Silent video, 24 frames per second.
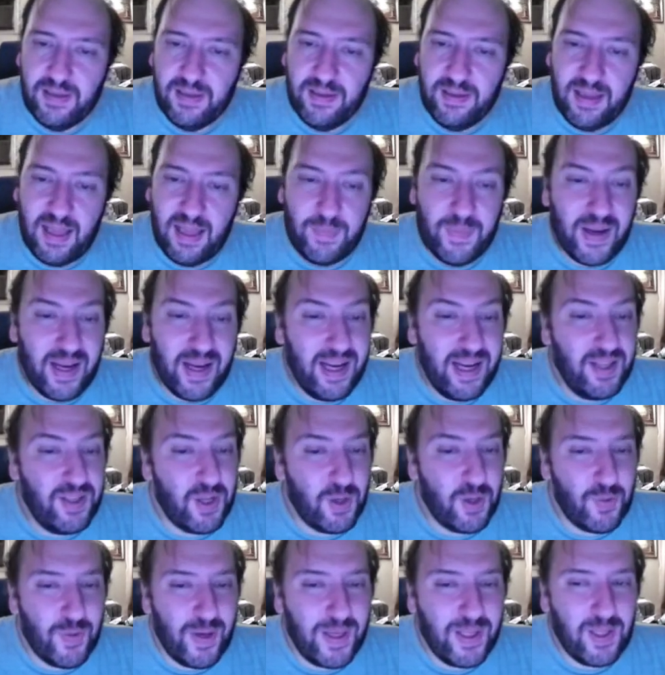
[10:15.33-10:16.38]
I mean, it is a
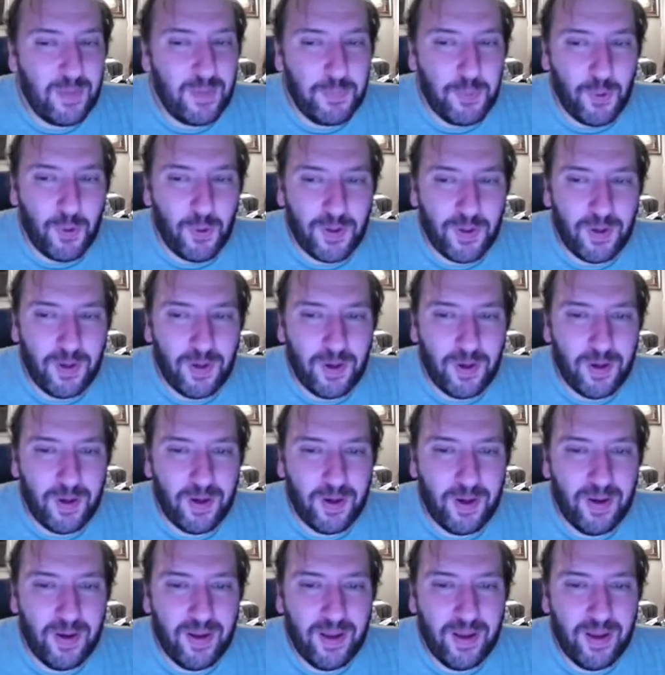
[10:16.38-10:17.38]
great support card,